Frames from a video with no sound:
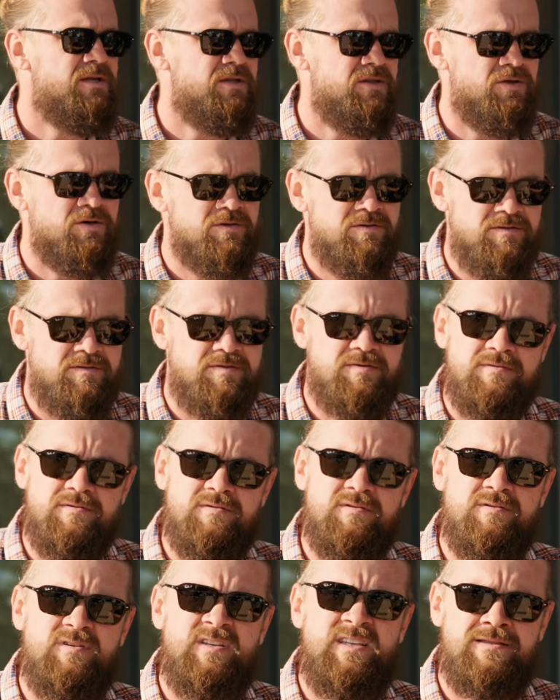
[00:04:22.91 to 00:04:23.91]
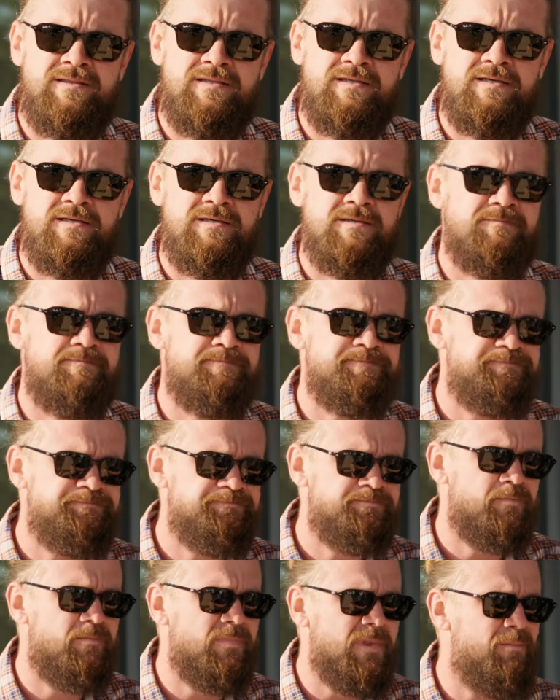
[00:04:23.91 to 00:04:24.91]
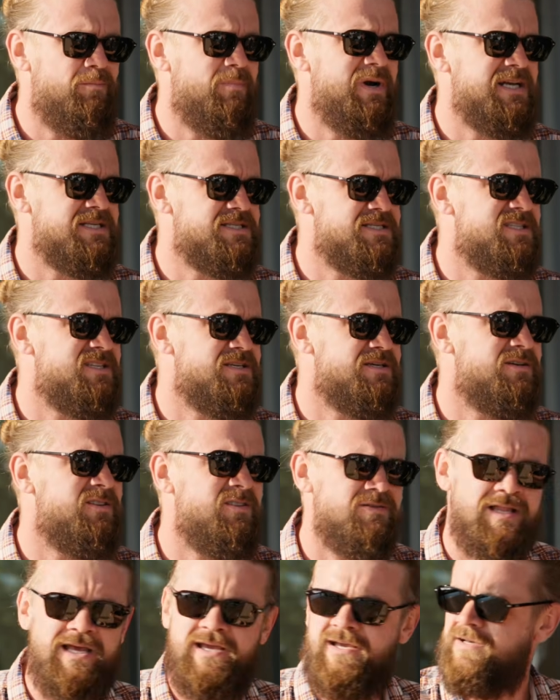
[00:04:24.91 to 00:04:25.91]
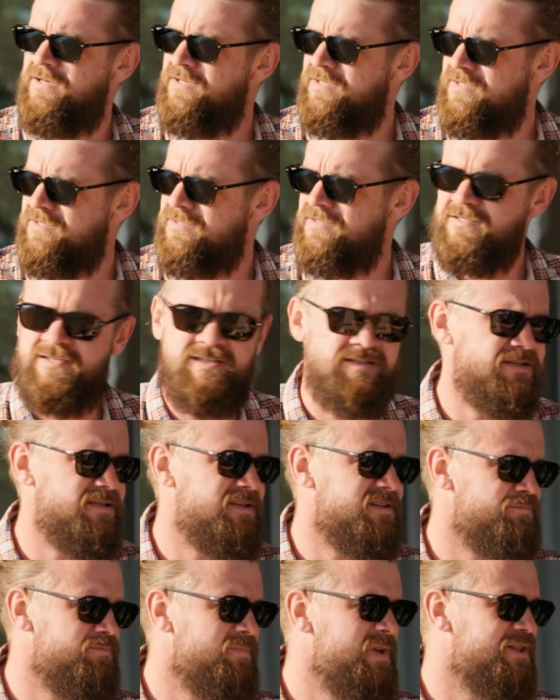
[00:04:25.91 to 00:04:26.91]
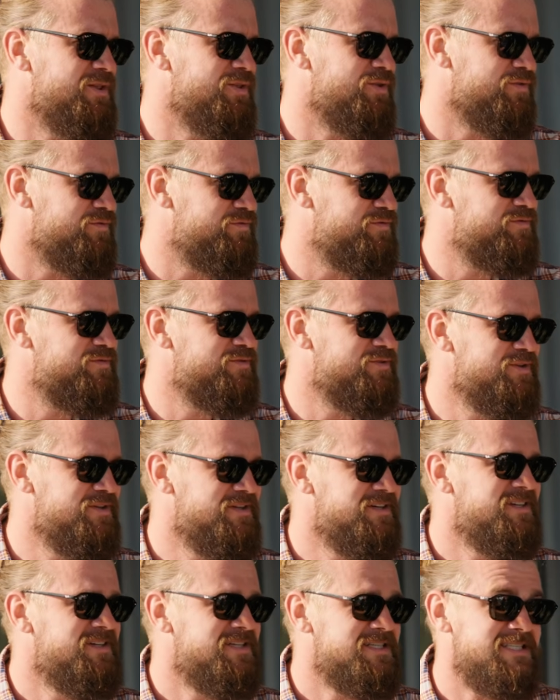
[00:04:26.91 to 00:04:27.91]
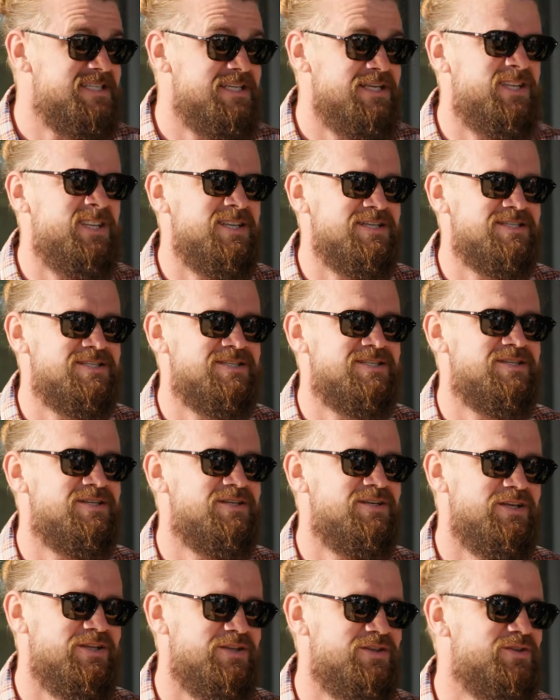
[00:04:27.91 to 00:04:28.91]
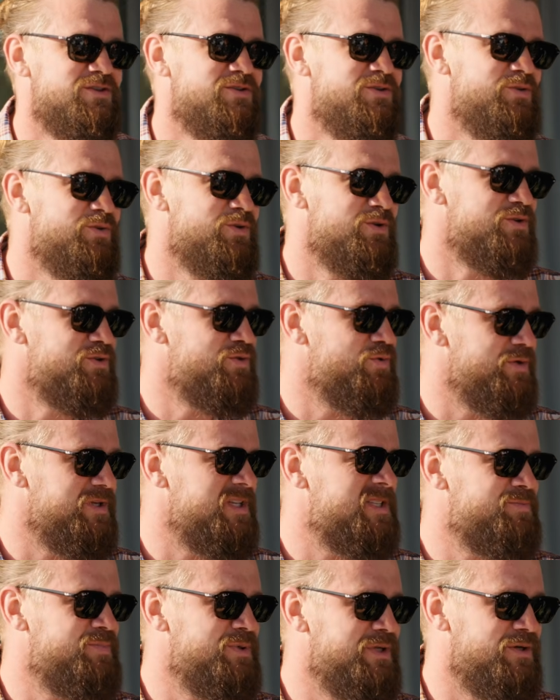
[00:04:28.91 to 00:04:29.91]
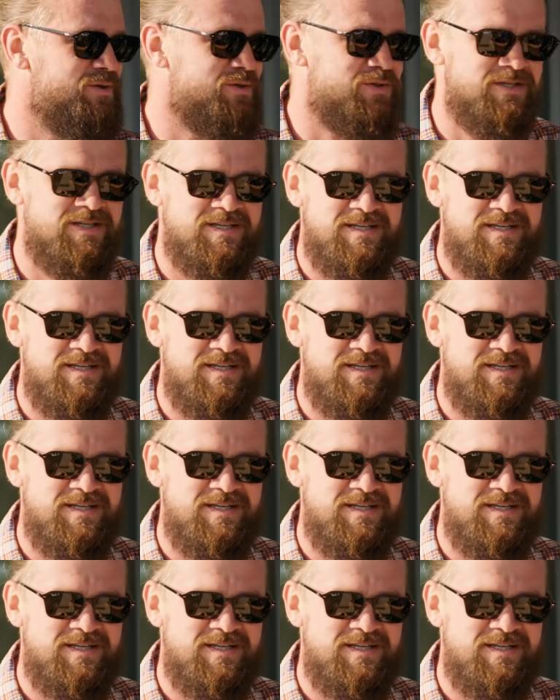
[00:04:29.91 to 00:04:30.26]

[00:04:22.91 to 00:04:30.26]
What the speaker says: not in the mess like in the middle of cities during tourist period.